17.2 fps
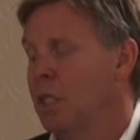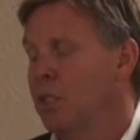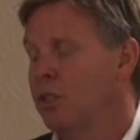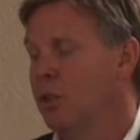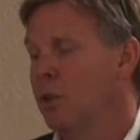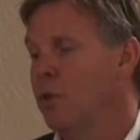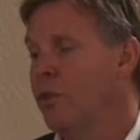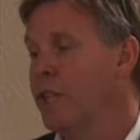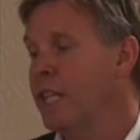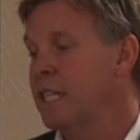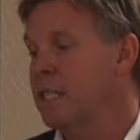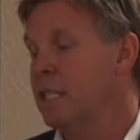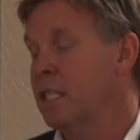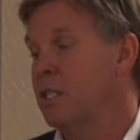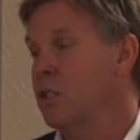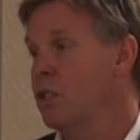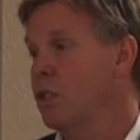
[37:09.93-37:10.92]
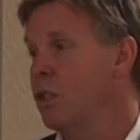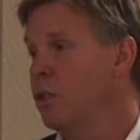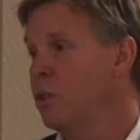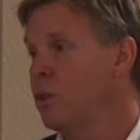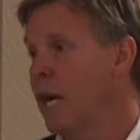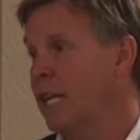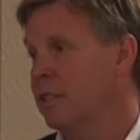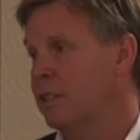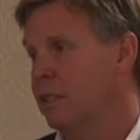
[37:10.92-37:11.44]
So this is
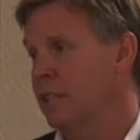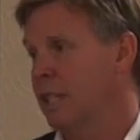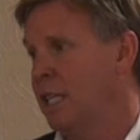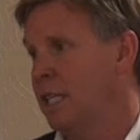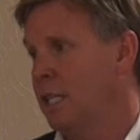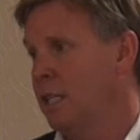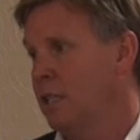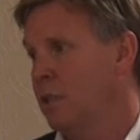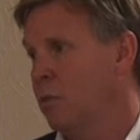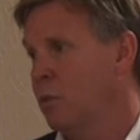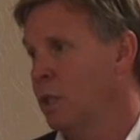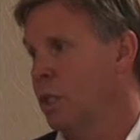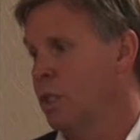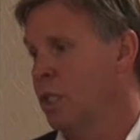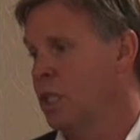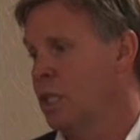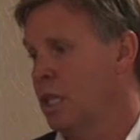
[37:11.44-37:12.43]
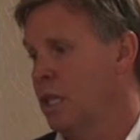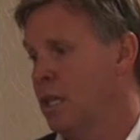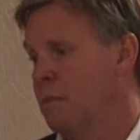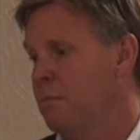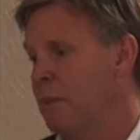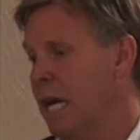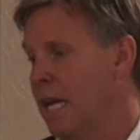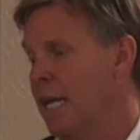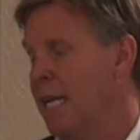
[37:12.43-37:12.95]
US data, which is a
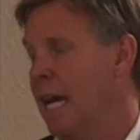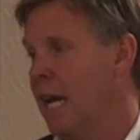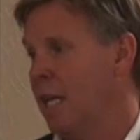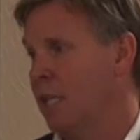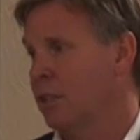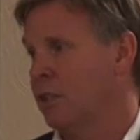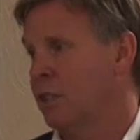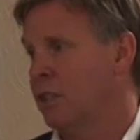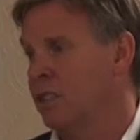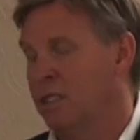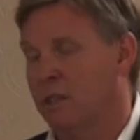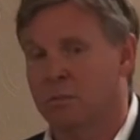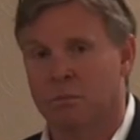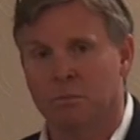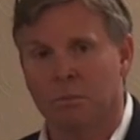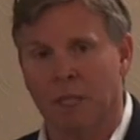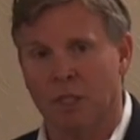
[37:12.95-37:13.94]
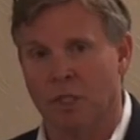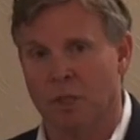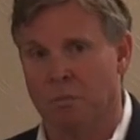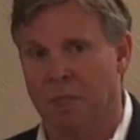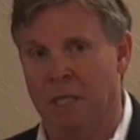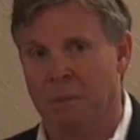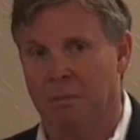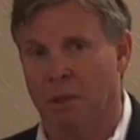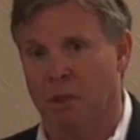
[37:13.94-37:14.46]
meta-analysis, a bunch of
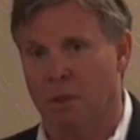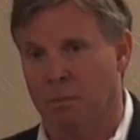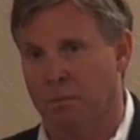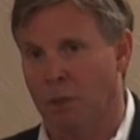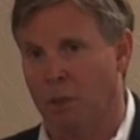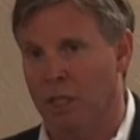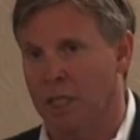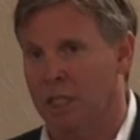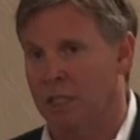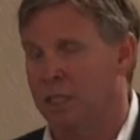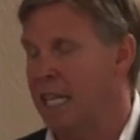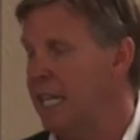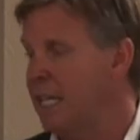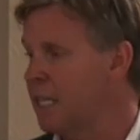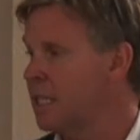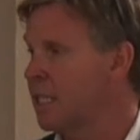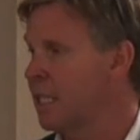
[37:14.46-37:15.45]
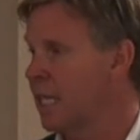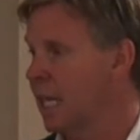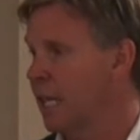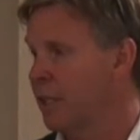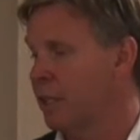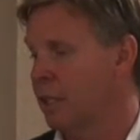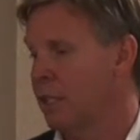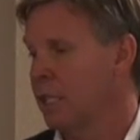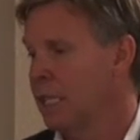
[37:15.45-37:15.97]
people pulling data
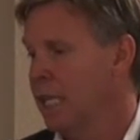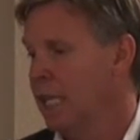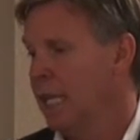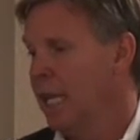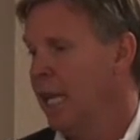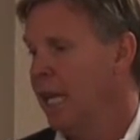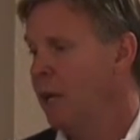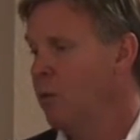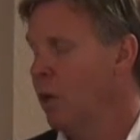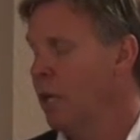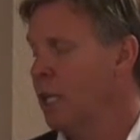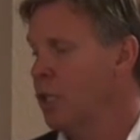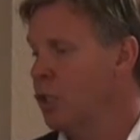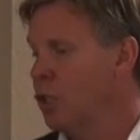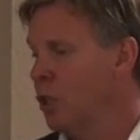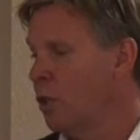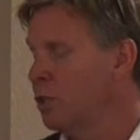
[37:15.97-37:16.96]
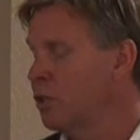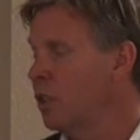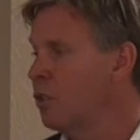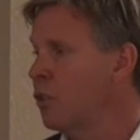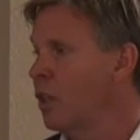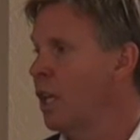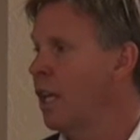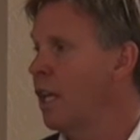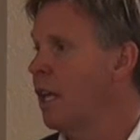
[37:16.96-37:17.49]
together. And what it shows
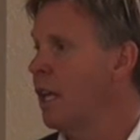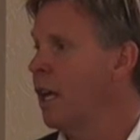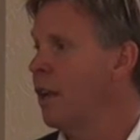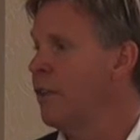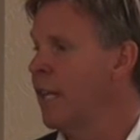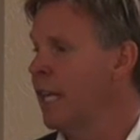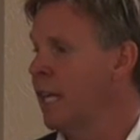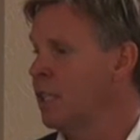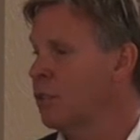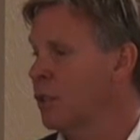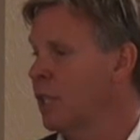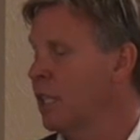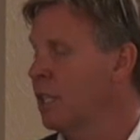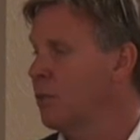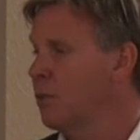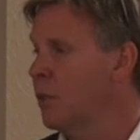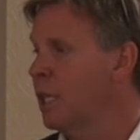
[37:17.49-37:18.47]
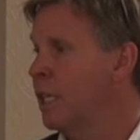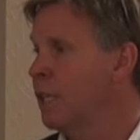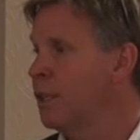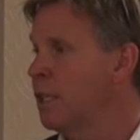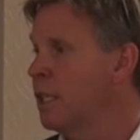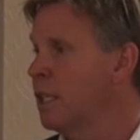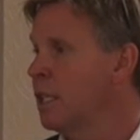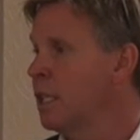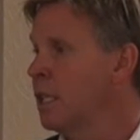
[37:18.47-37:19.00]
is they got treated with
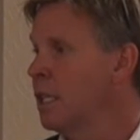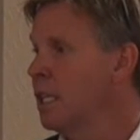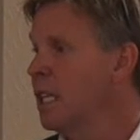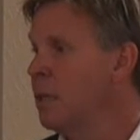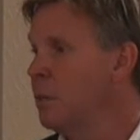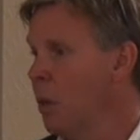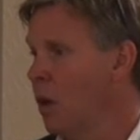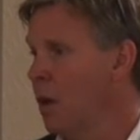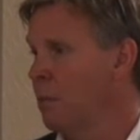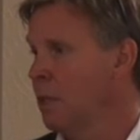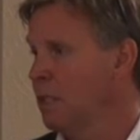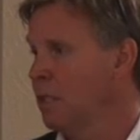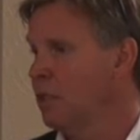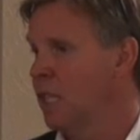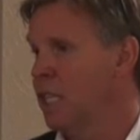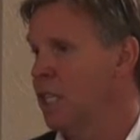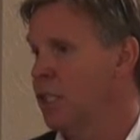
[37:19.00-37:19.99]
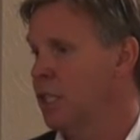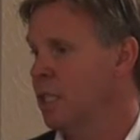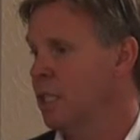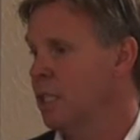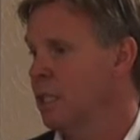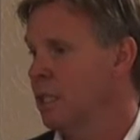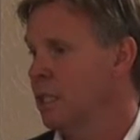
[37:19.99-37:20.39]
chemoembolization,